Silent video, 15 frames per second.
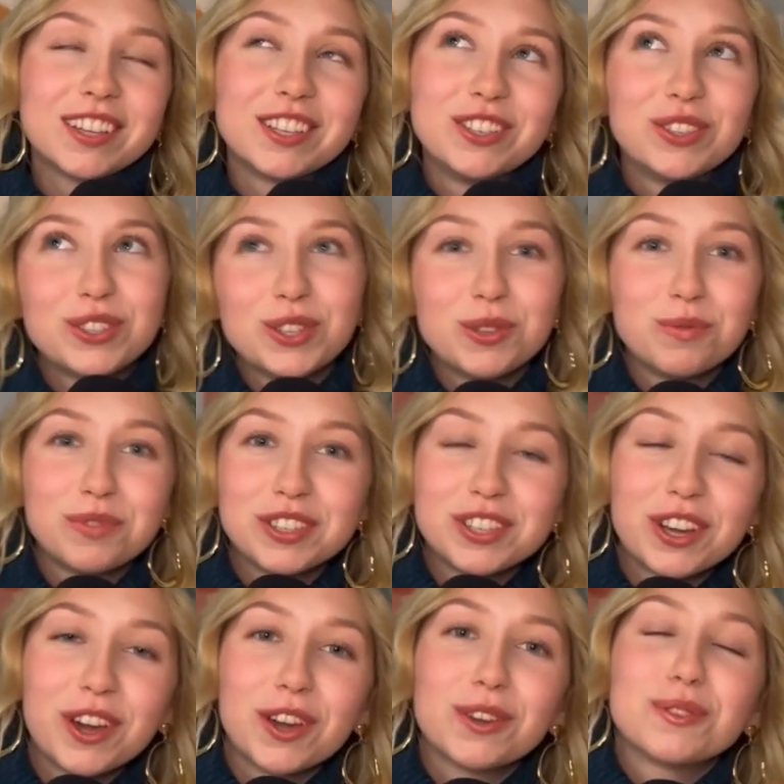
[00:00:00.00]
YouTube
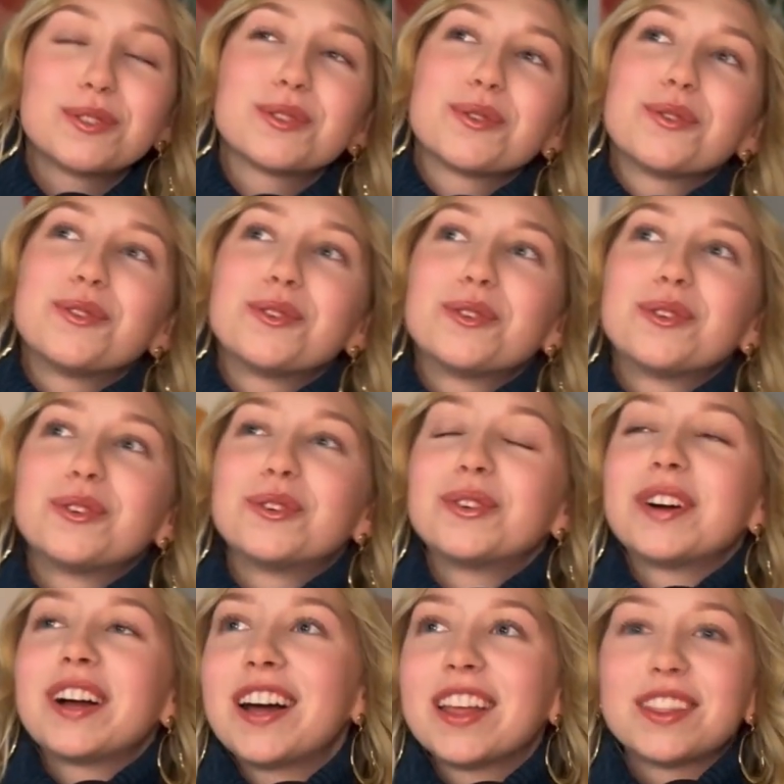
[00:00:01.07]
videos or
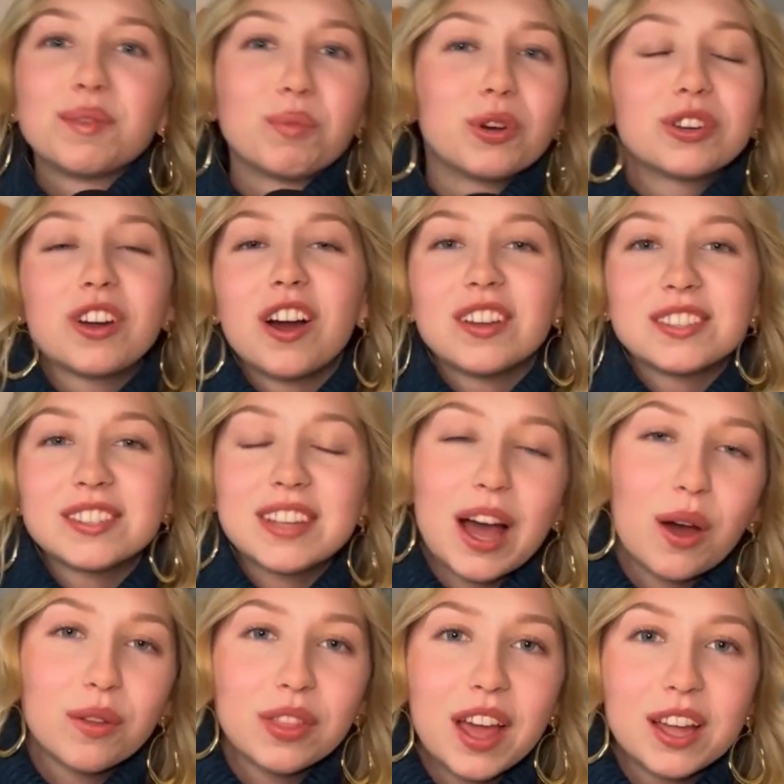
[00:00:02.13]
other podcasts
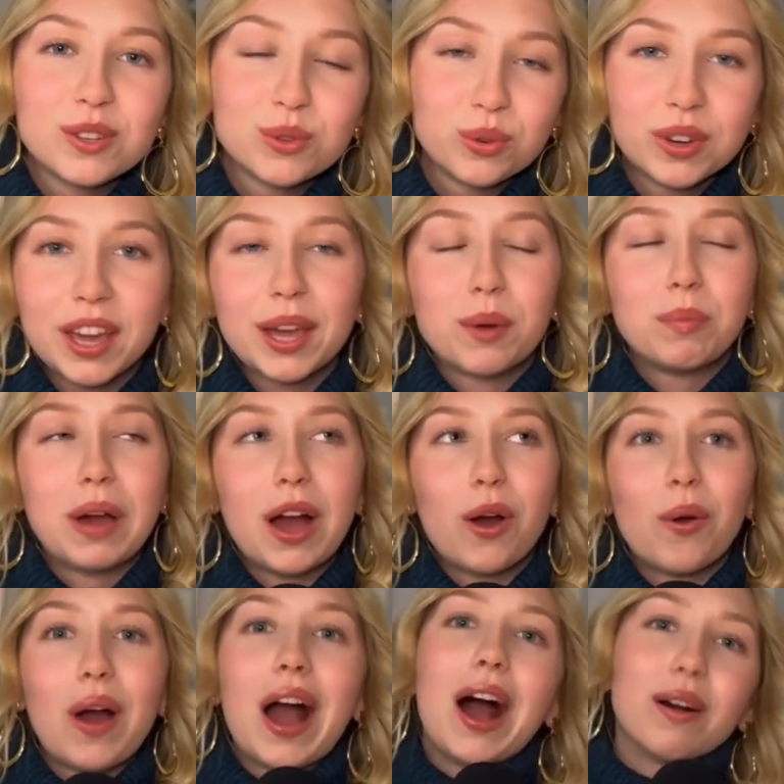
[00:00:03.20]
out there talking
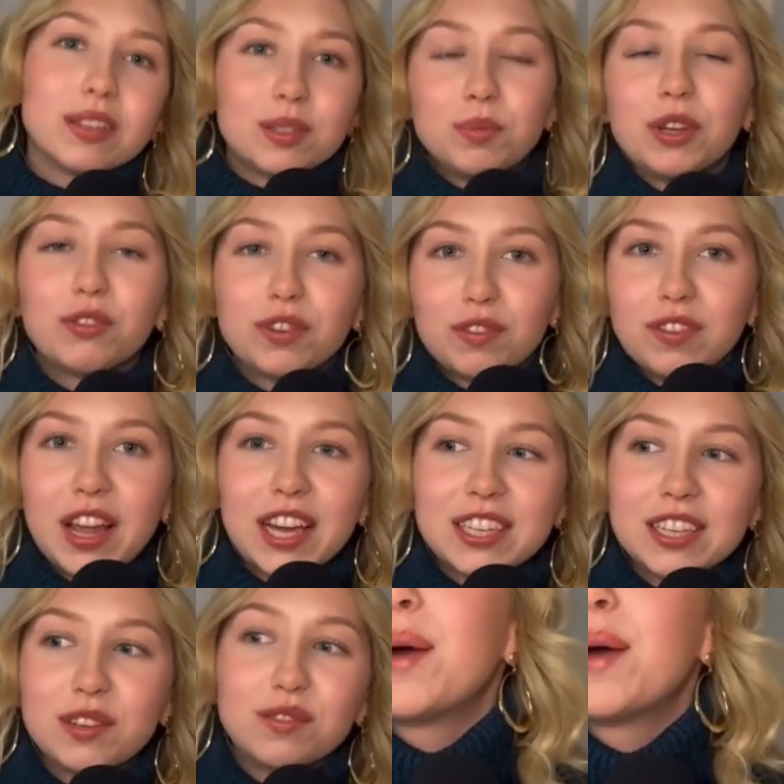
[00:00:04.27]
about how to be reflective.